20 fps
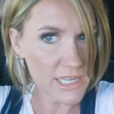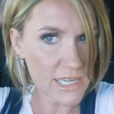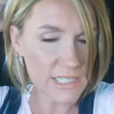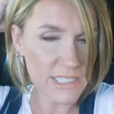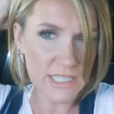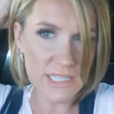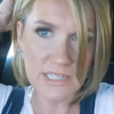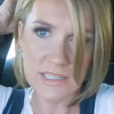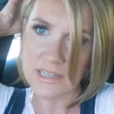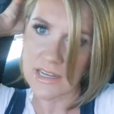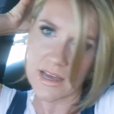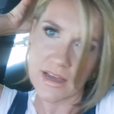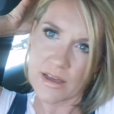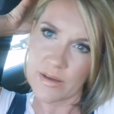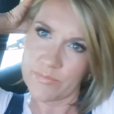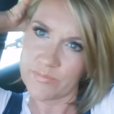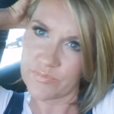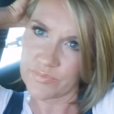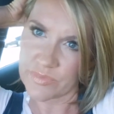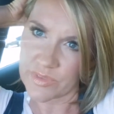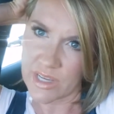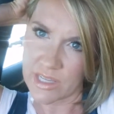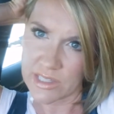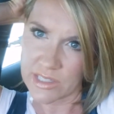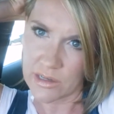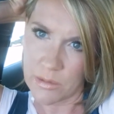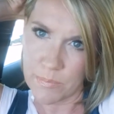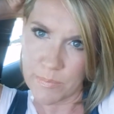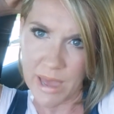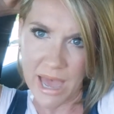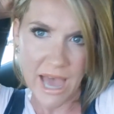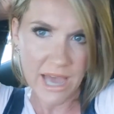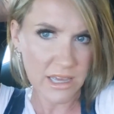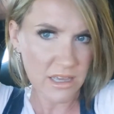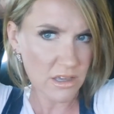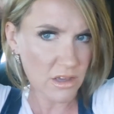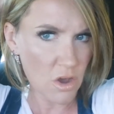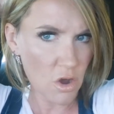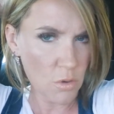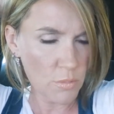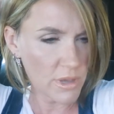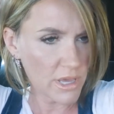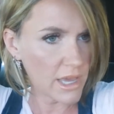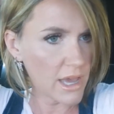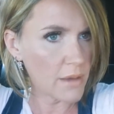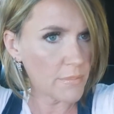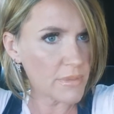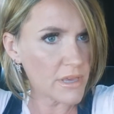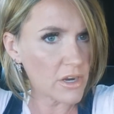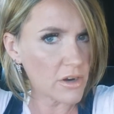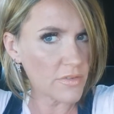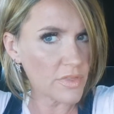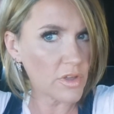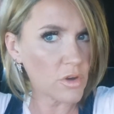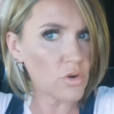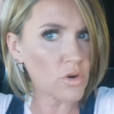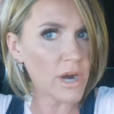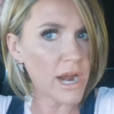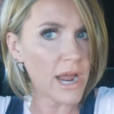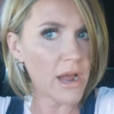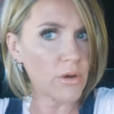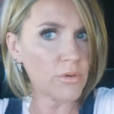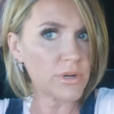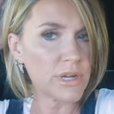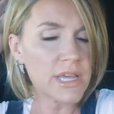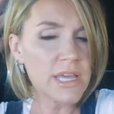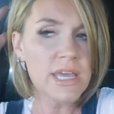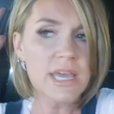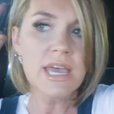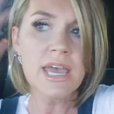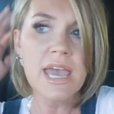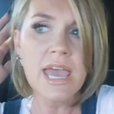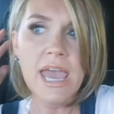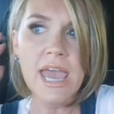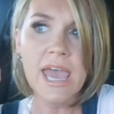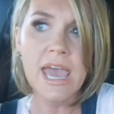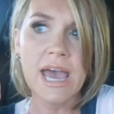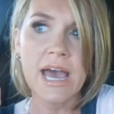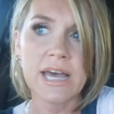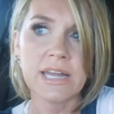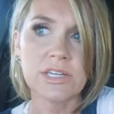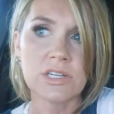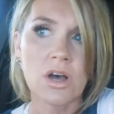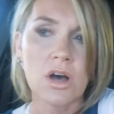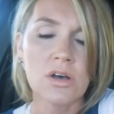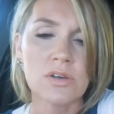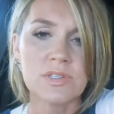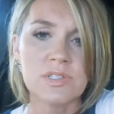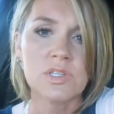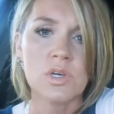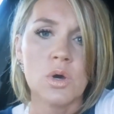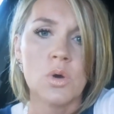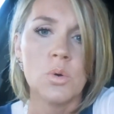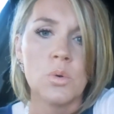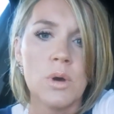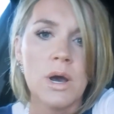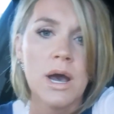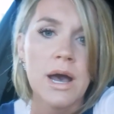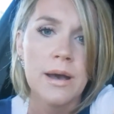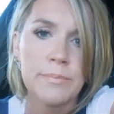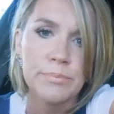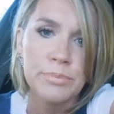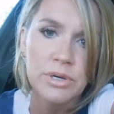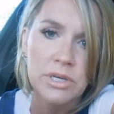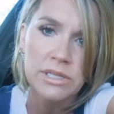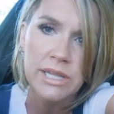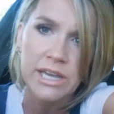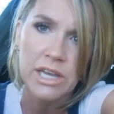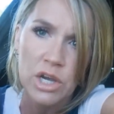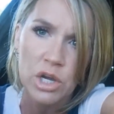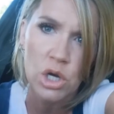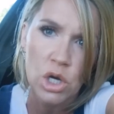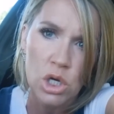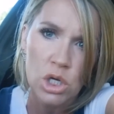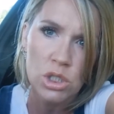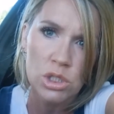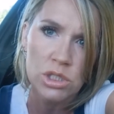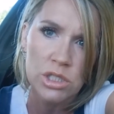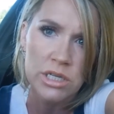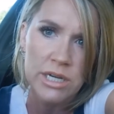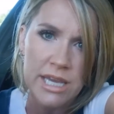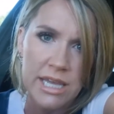I did um, a little back combing up here at the crown and also um, put like a curler